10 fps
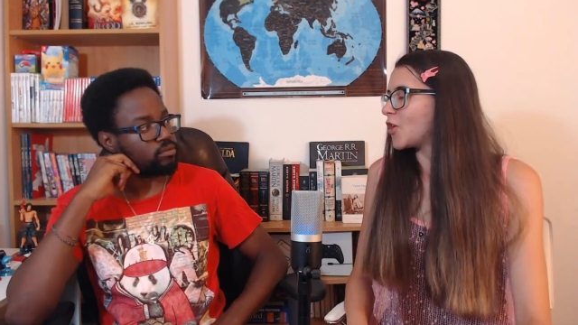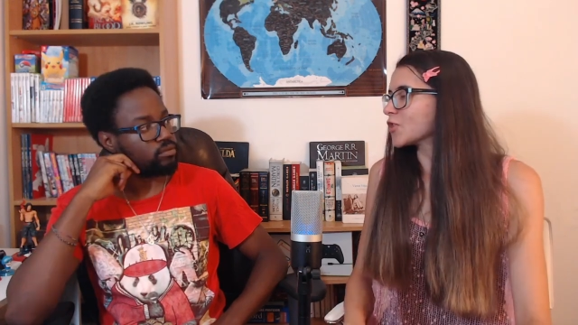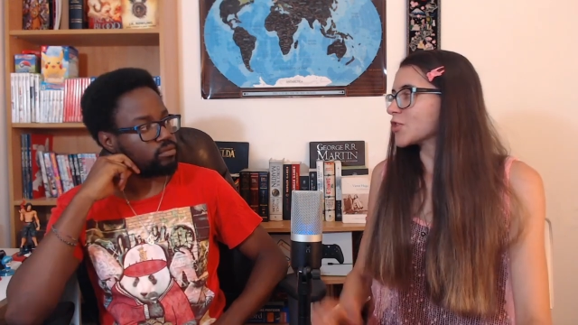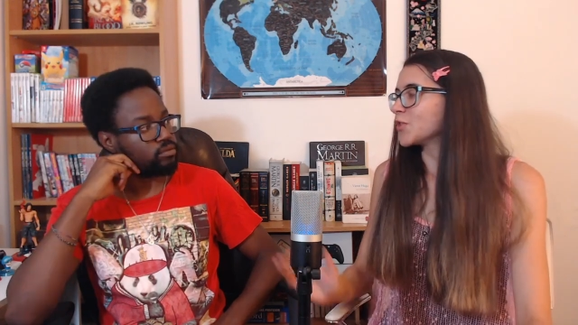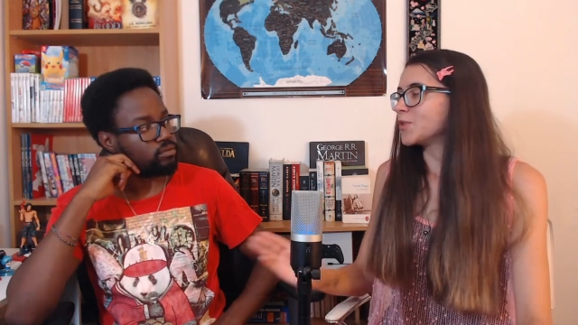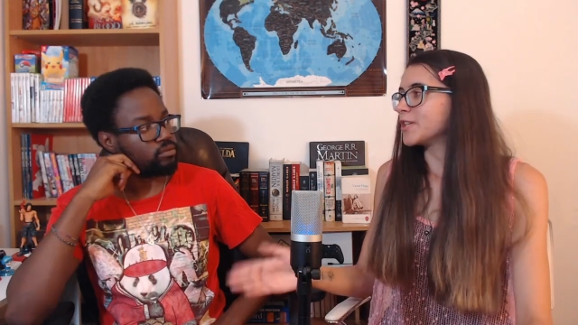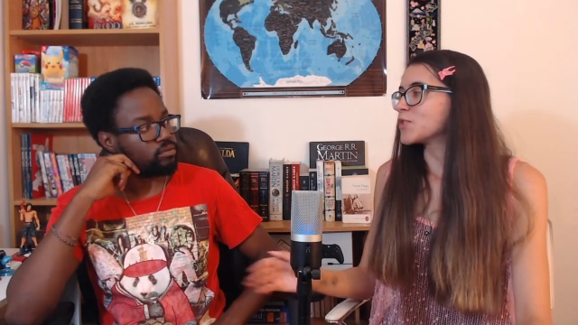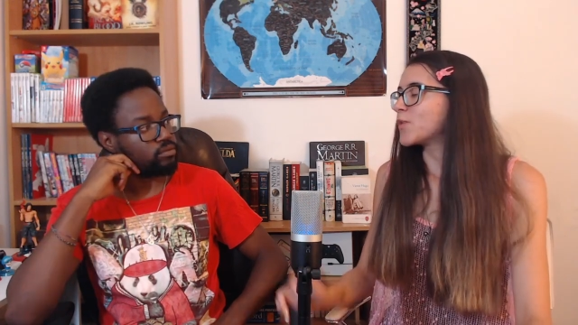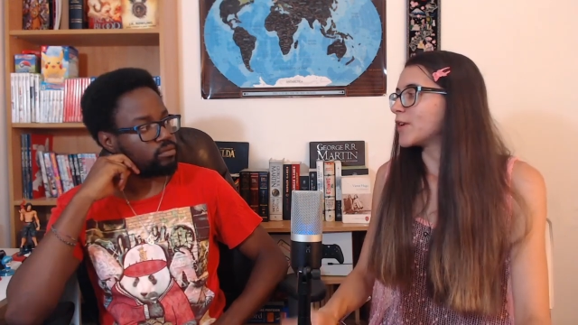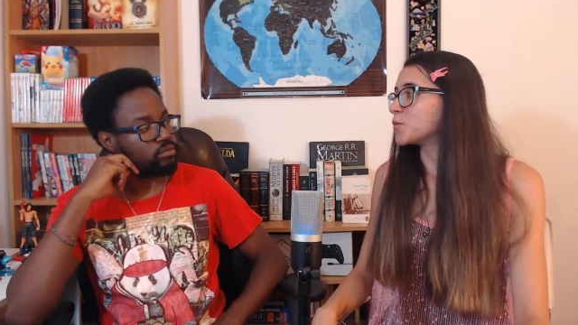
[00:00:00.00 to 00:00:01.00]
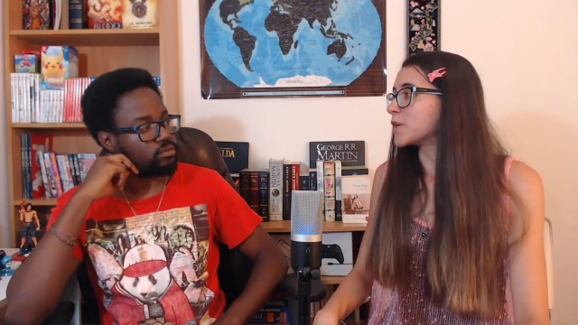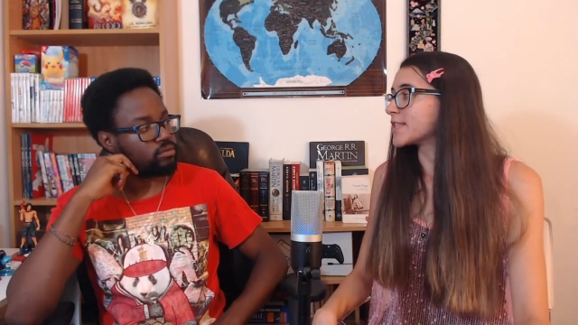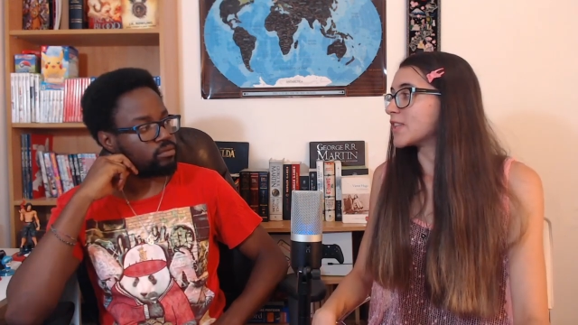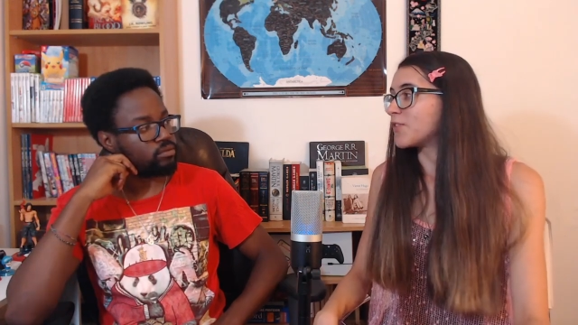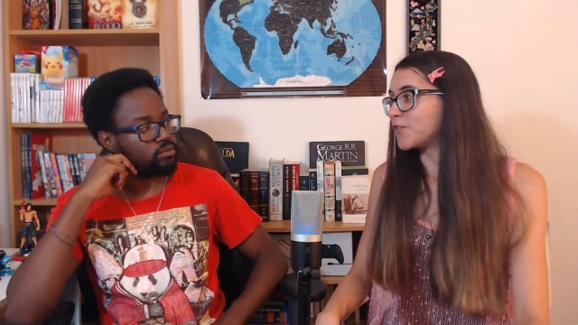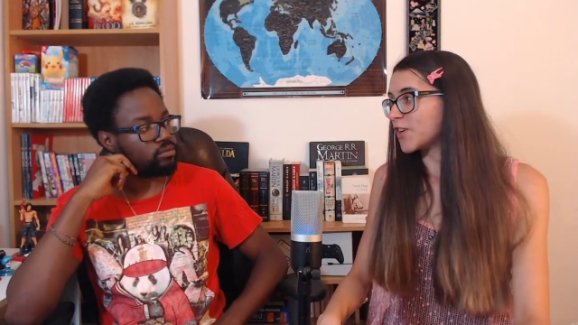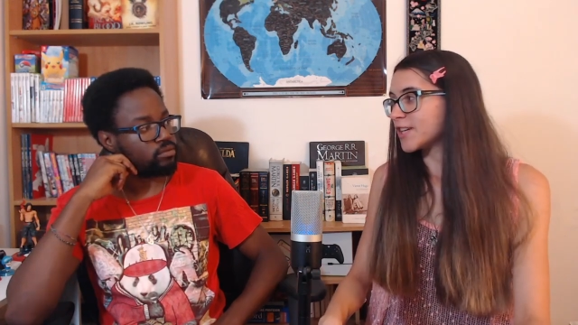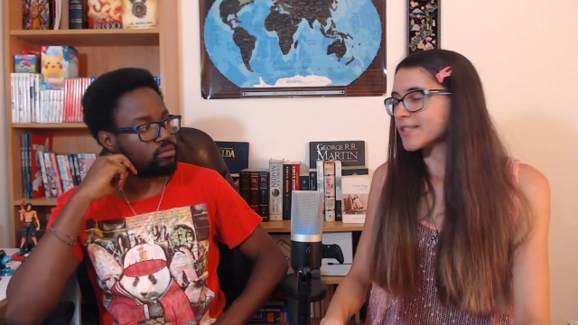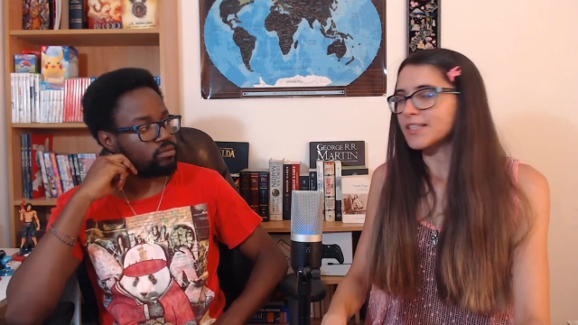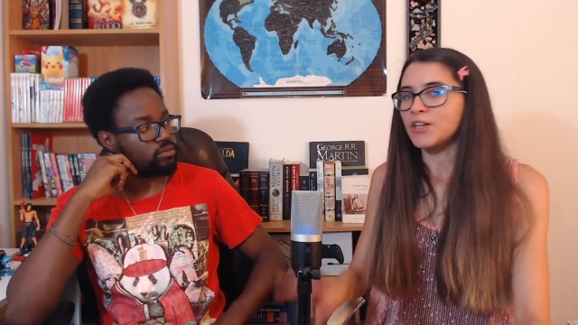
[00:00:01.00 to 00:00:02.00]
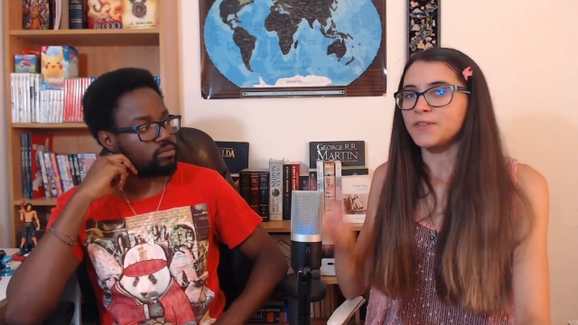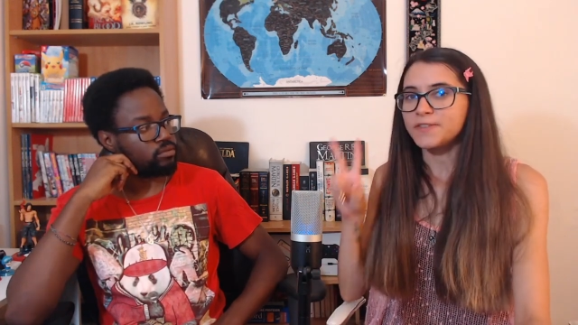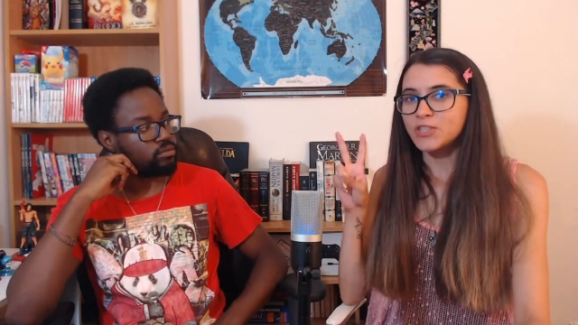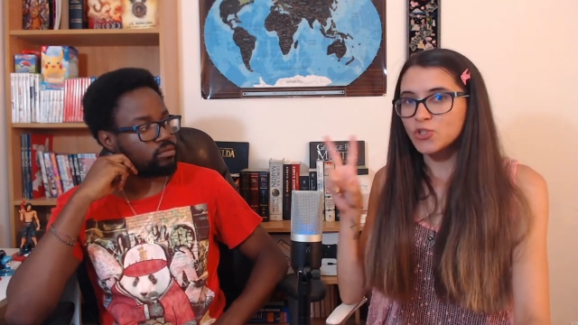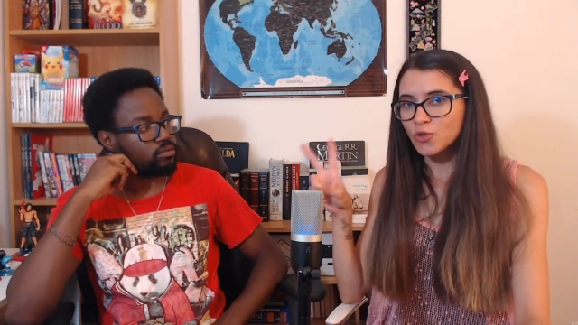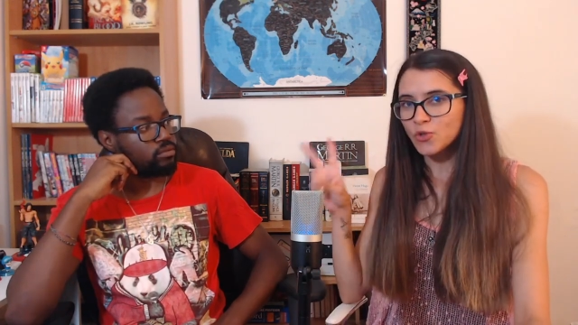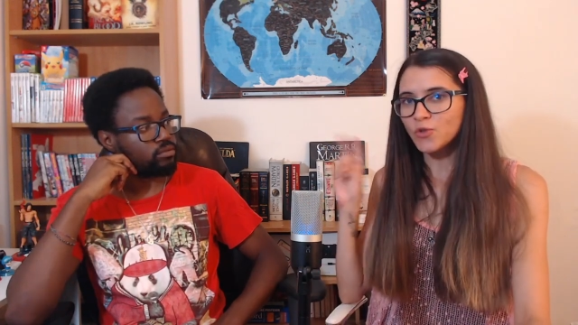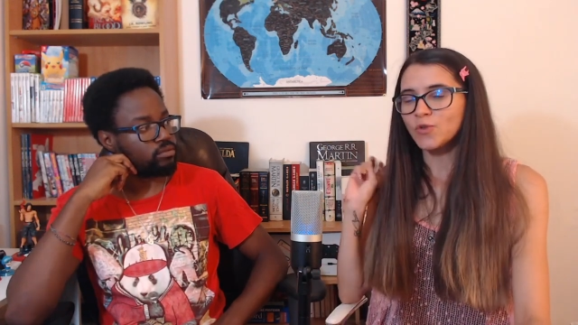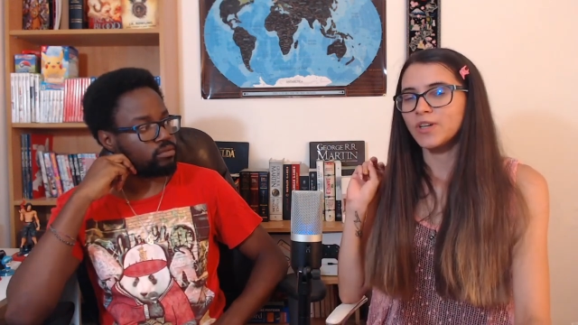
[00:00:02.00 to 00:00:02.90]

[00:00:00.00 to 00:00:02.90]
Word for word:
Speaker 1: Also, this one was the first of two